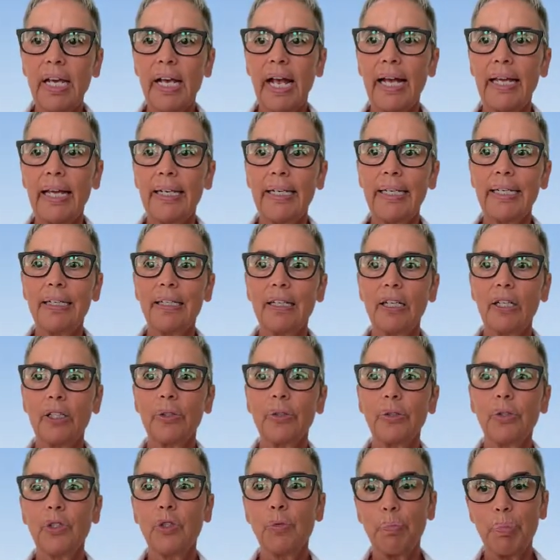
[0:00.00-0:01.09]
And it
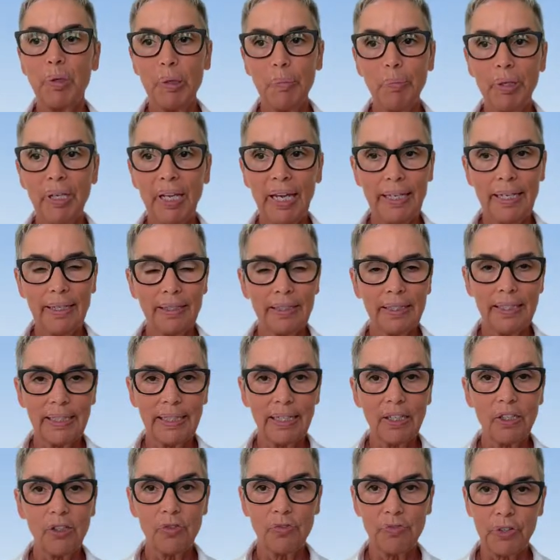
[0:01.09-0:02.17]
includes people
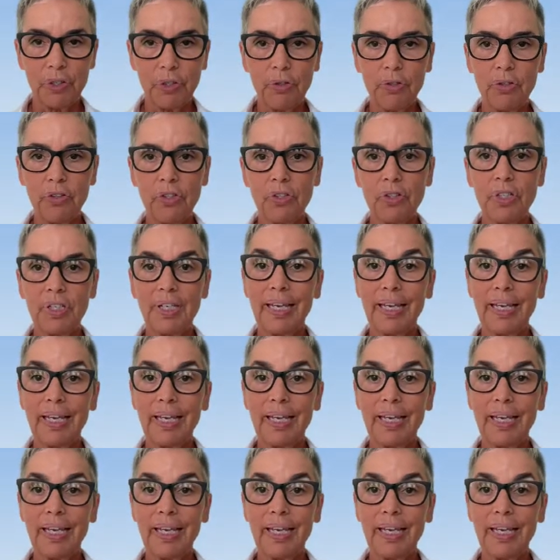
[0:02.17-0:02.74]
analytics first,